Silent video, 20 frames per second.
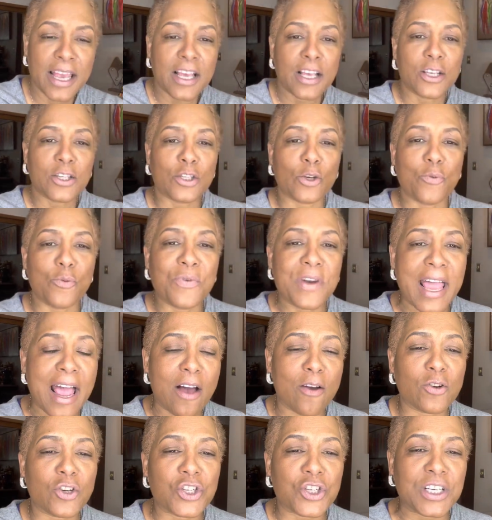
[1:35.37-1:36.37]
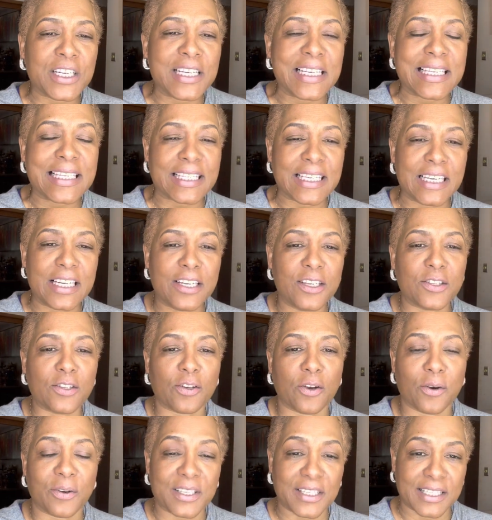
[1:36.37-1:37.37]
So now she sees
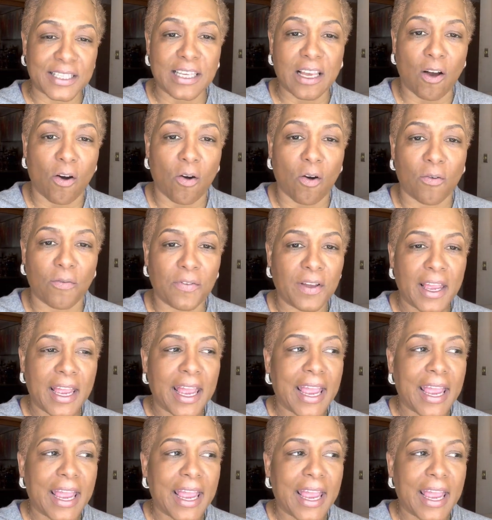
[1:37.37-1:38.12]
herself